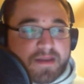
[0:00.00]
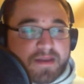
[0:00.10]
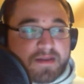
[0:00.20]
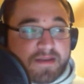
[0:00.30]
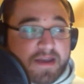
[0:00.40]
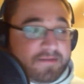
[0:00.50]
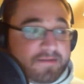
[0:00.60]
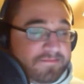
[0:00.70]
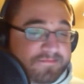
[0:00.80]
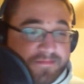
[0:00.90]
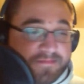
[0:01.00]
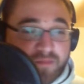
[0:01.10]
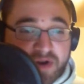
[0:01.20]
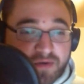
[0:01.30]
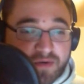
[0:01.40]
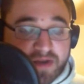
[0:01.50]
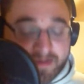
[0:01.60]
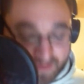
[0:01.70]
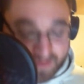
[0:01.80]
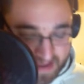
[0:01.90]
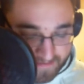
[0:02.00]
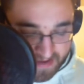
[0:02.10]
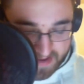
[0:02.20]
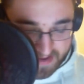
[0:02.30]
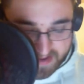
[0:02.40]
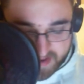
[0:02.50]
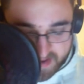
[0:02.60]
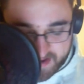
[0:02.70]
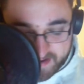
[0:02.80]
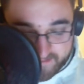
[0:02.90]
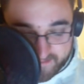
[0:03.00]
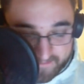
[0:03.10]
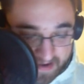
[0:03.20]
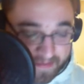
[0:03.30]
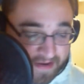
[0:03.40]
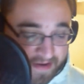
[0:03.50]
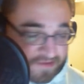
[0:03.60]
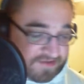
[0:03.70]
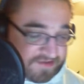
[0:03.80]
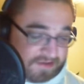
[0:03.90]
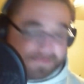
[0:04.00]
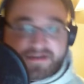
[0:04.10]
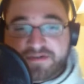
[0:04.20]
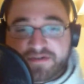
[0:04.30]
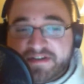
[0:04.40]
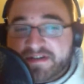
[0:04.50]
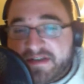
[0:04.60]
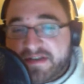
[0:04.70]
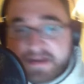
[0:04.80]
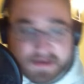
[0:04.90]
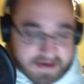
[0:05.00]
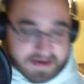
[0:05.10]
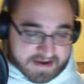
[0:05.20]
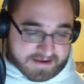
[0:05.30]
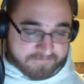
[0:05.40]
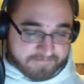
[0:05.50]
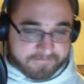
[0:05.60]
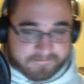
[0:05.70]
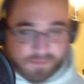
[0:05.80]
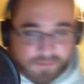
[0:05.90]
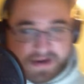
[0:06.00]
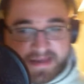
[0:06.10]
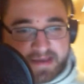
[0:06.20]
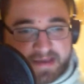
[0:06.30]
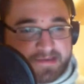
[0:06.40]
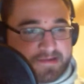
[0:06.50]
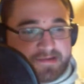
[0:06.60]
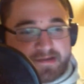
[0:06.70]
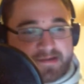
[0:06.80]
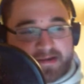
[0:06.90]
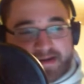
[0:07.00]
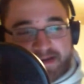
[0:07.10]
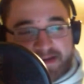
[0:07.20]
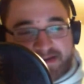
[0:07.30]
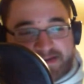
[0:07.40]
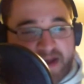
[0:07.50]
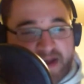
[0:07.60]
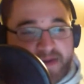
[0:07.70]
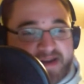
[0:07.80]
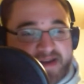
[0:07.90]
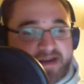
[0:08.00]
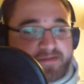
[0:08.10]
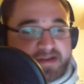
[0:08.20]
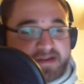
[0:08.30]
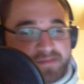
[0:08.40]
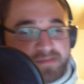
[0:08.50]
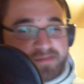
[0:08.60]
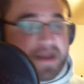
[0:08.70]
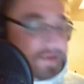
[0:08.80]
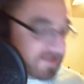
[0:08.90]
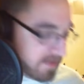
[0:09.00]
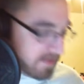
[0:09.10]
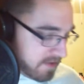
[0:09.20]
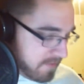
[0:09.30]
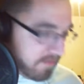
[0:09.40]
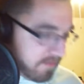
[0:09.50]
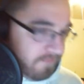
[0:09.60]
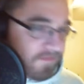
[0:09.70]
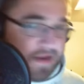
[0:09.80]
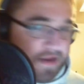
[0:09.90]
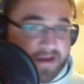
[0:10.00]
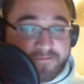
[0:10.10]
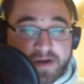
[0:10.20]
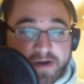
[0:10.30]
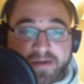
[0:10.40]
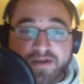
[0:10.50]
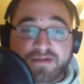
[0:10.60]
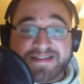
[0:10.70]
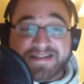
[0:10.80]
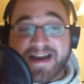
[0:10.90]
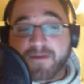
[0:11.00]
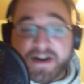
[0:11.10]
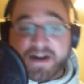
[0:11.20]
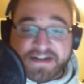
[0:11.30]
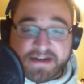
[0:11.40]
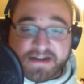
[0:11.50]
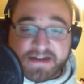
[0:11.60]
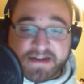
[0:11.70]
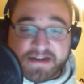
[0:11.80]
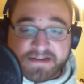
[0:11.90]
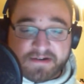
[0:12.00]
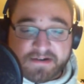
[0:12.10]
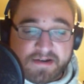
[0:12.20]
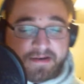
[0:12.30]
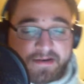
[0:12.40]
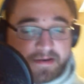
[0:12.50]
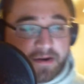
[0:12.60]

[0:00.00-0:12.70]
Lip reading: Yeah, pretty cool deal for them. For anybody who still uses one of these, was a BlackBerry 10 device, BlackBerry Z30. For anybody who is not watching us on YouTube,